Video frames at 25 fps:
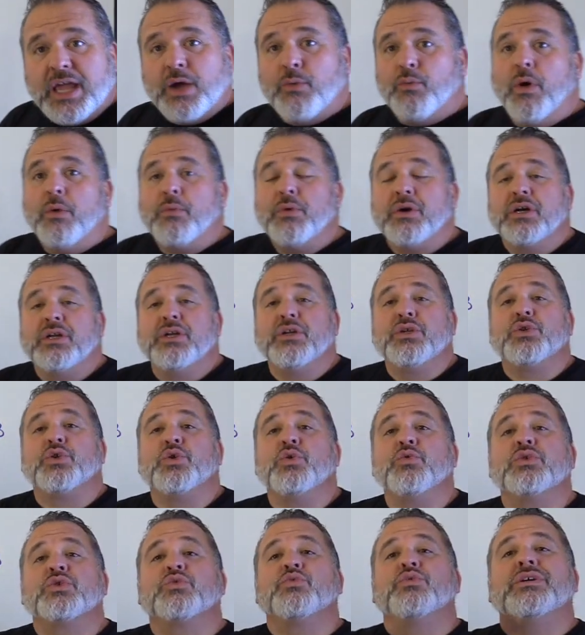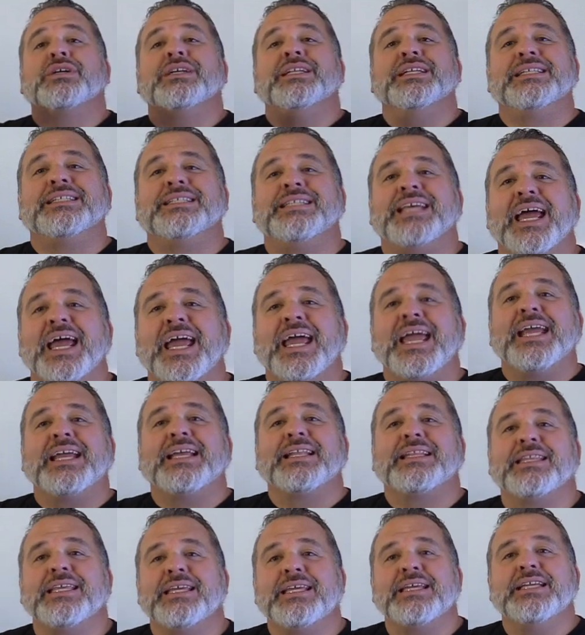And what we're going to do is we're going to
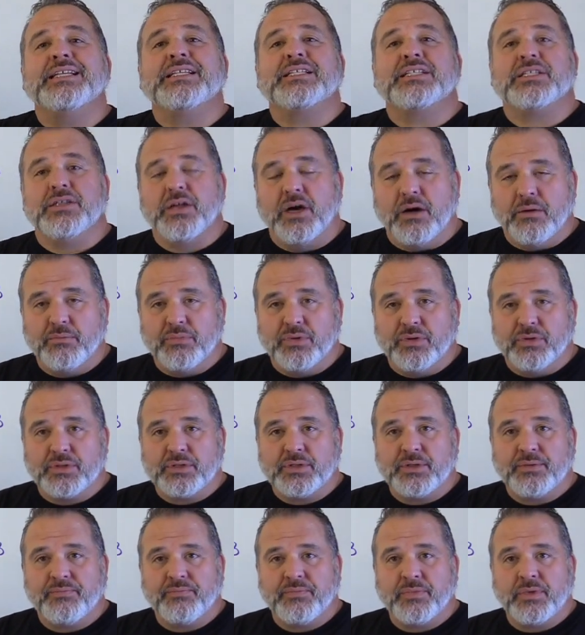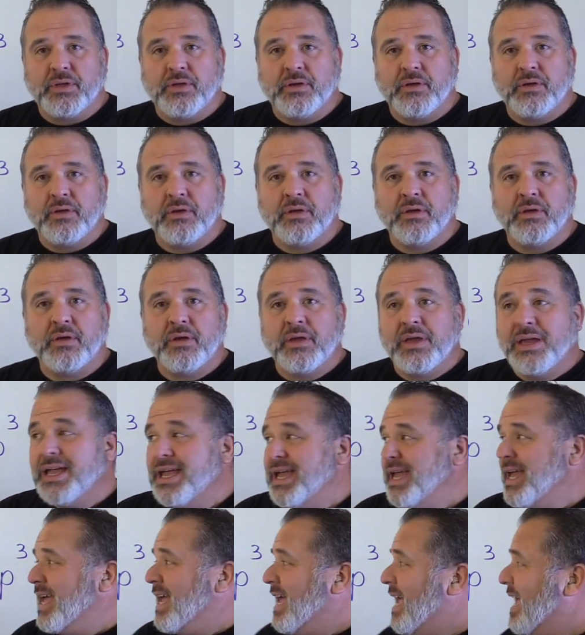take these numbers.
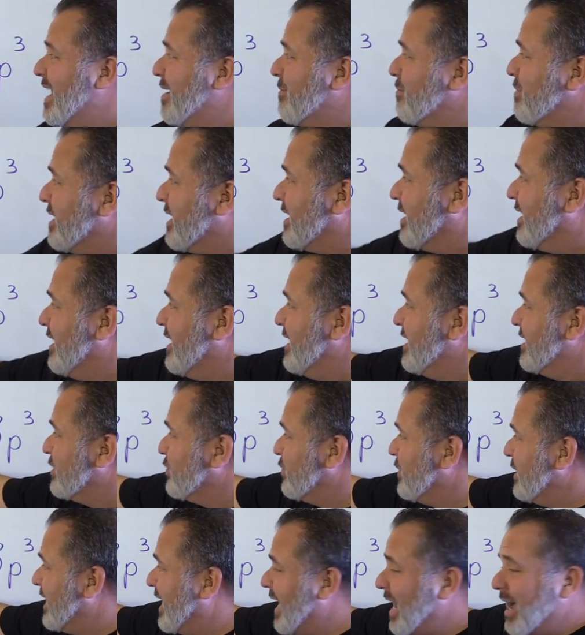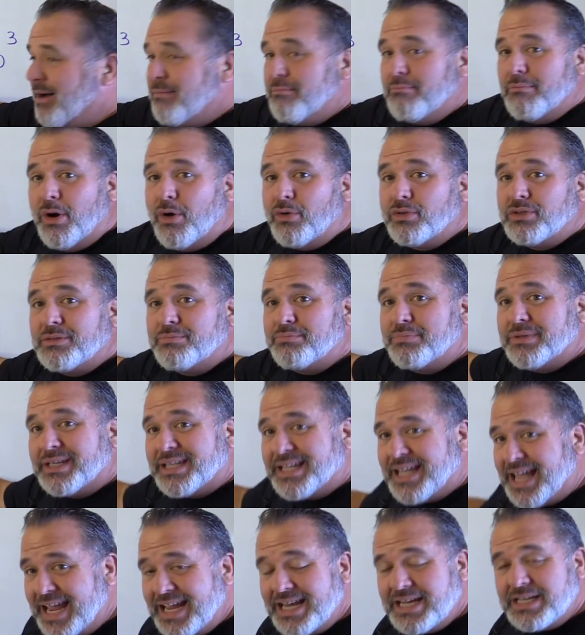And because we got
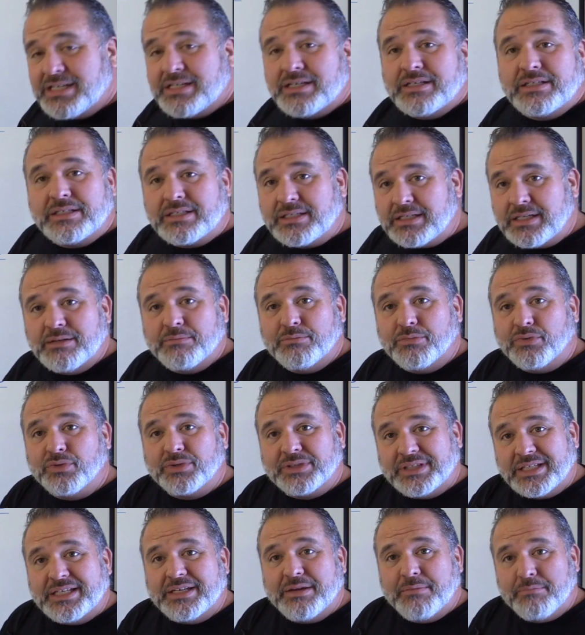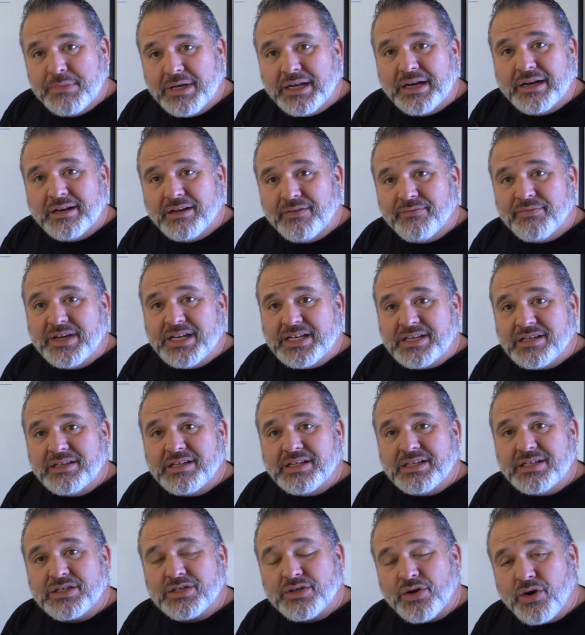multiplication symbols in the middle of each of
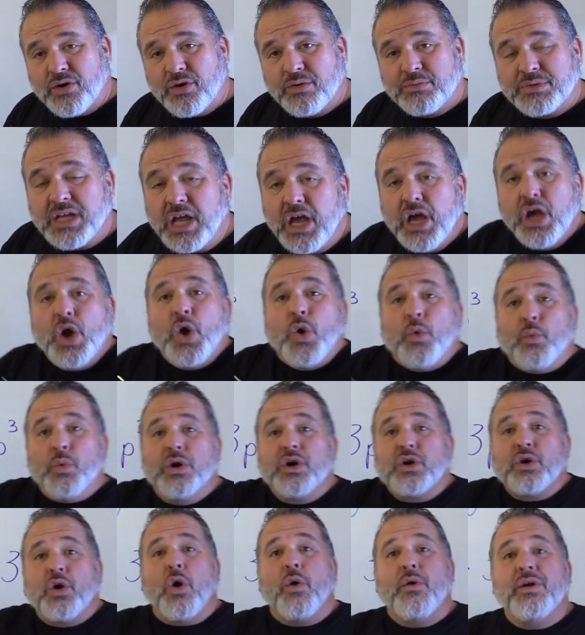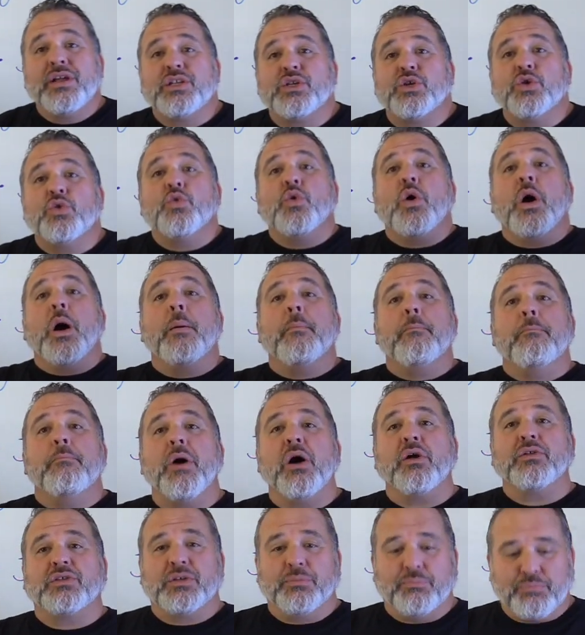these terms, we're going to
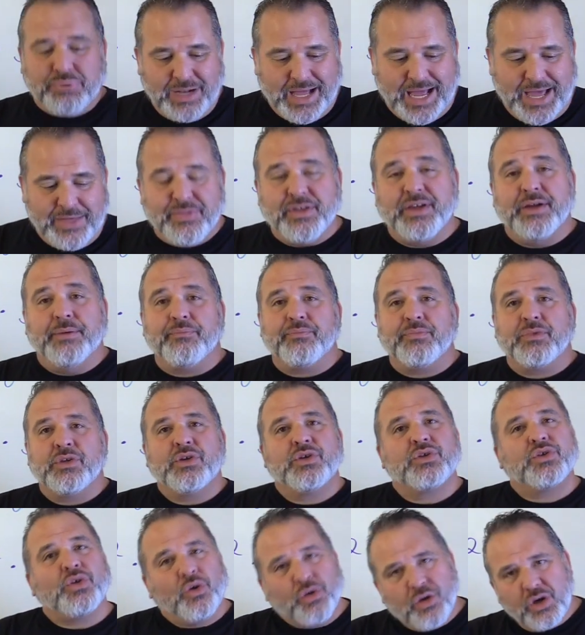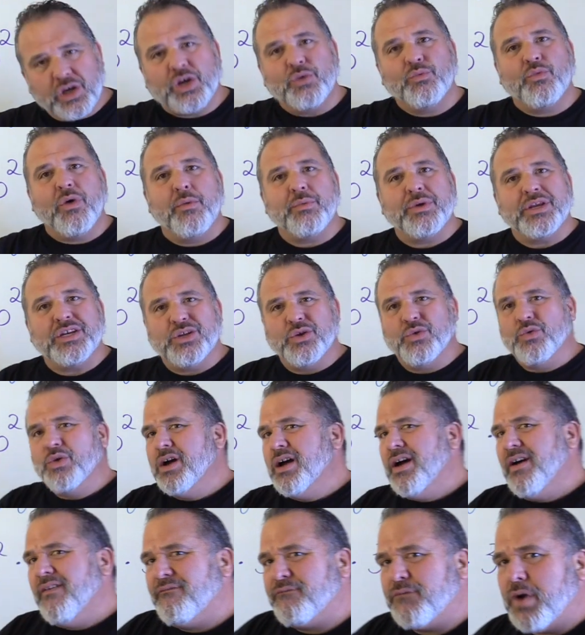multiply them. So look at what we do.